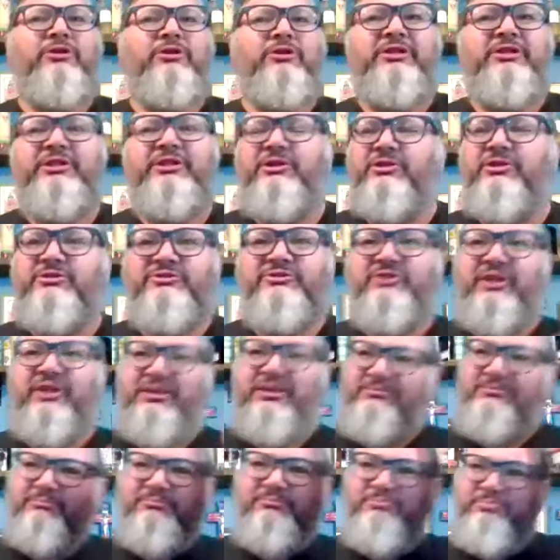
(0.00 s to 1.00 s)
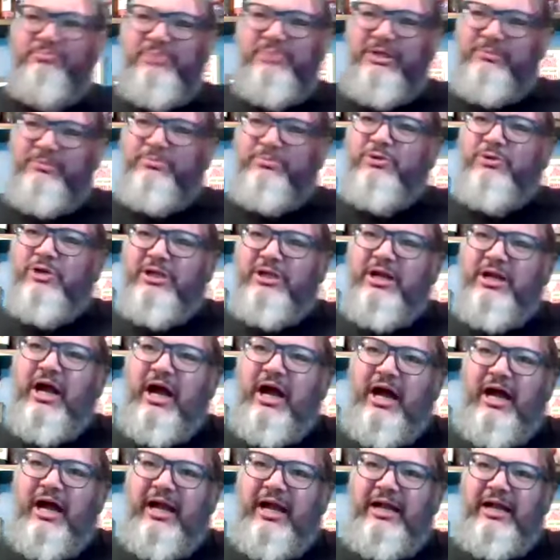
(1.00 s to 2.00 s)
liqueurs can be pretty
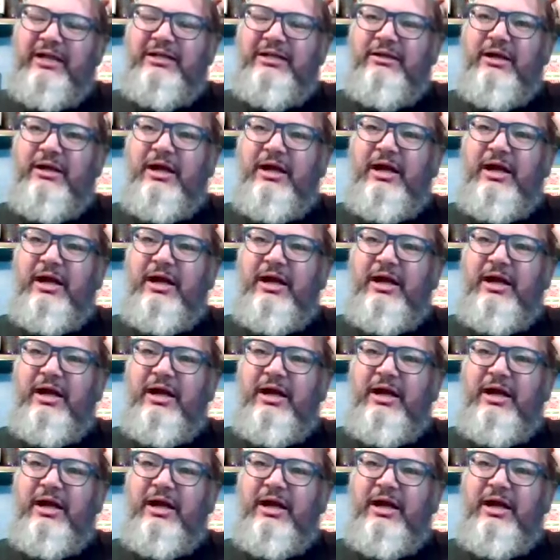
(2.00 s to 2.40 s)
high.